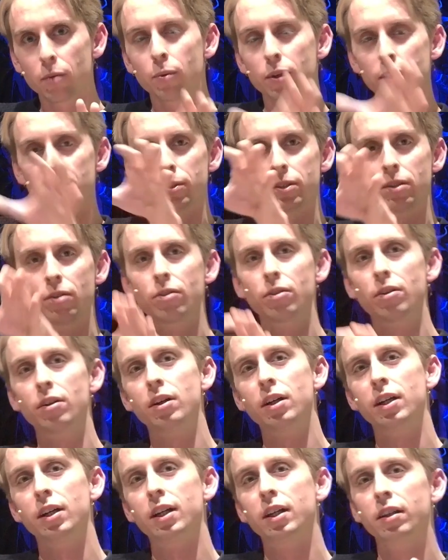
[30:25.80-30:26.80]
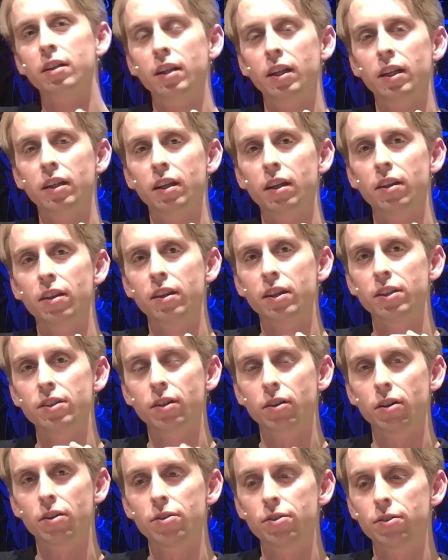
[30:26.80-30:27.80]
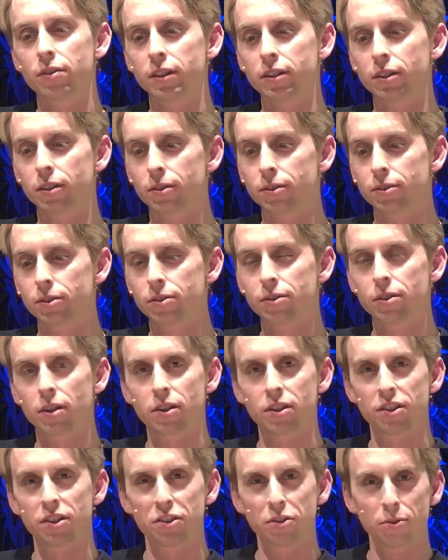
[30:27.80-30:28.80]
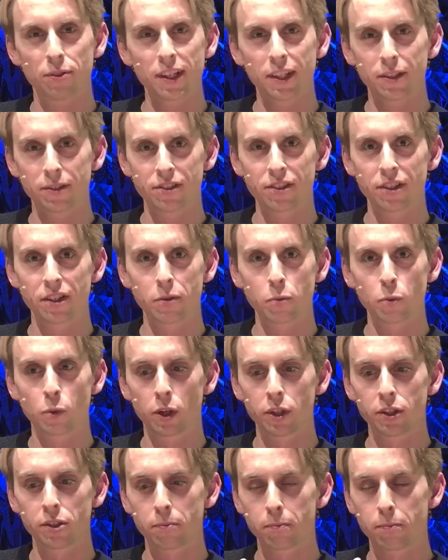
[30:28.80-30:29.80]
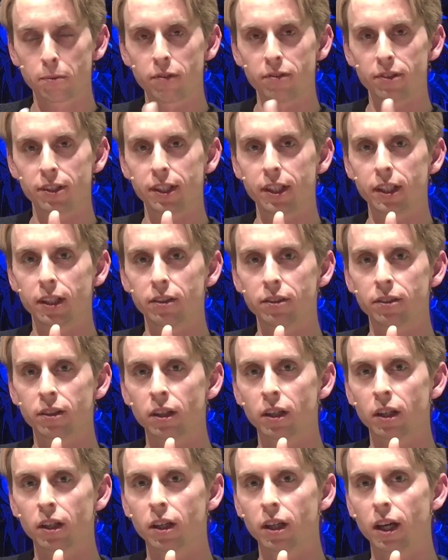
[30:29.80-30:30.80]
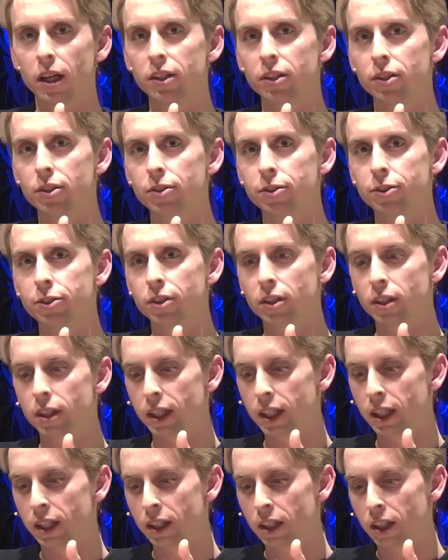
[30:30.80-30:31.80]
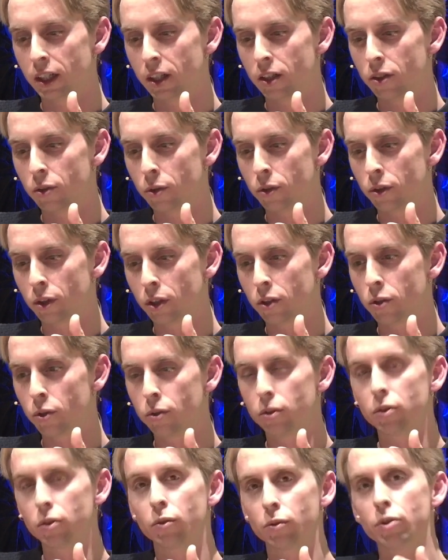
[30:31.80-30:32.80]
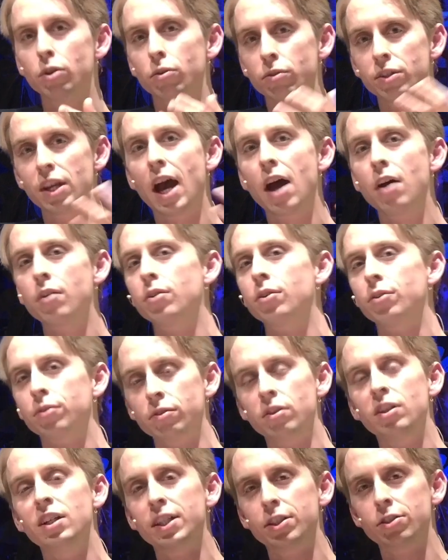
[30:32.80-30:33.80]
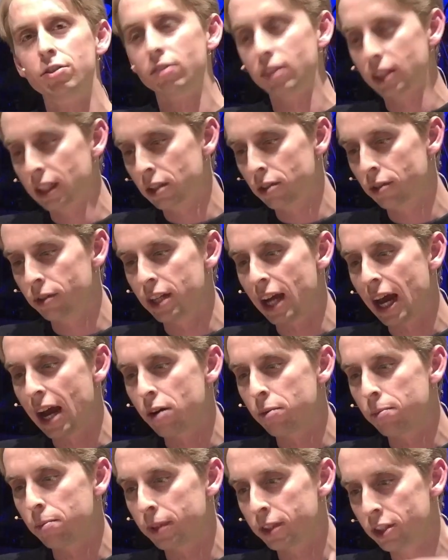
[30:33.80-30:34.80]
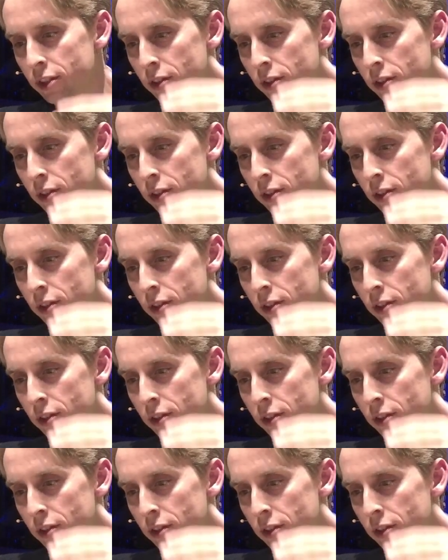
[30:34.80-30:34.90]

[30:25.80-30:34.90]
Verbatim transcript: I was longer in, in in these countries, I also started to reconsider what poverty is. And you usually look look look look down, not literally look down, but you